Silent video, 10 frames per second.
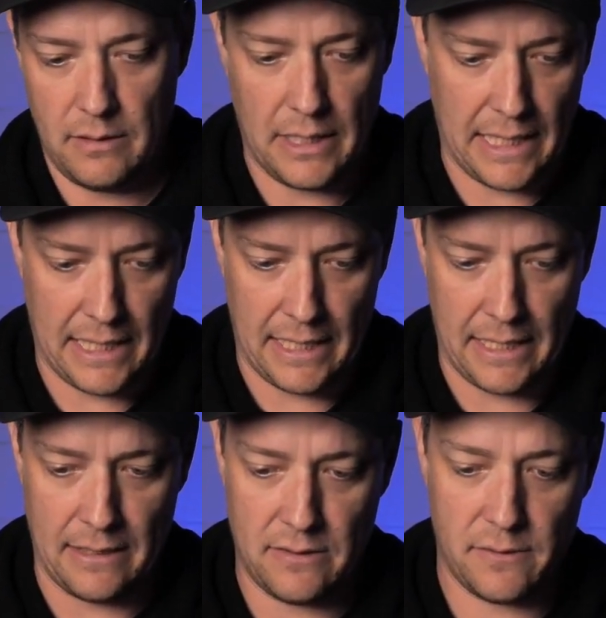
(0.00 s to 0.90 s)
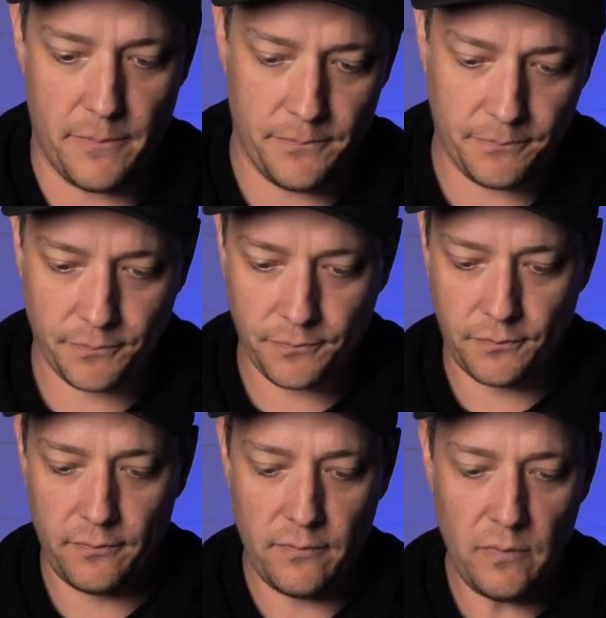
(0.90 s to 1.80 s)
And
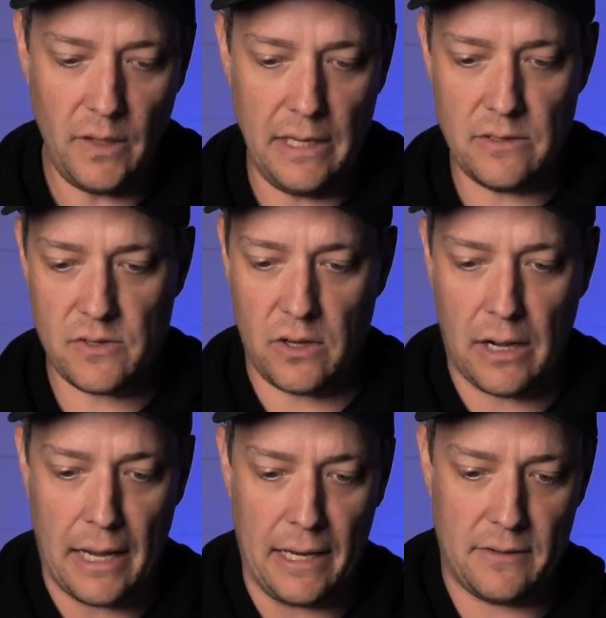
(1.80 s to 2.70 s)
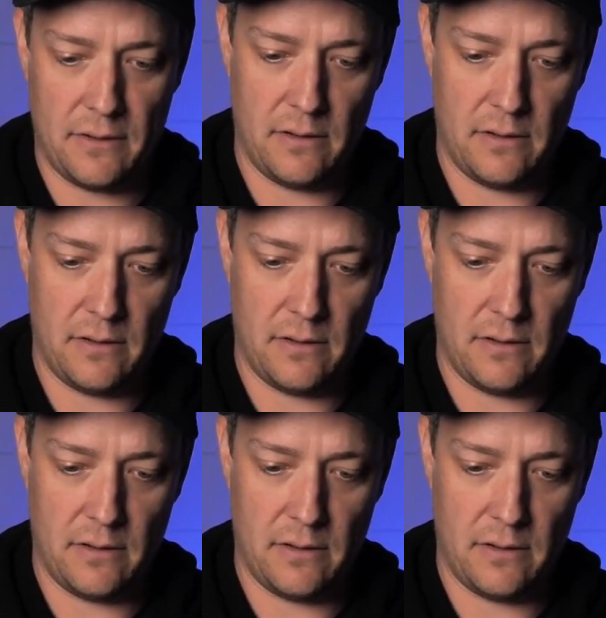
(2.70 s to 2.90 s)
inside,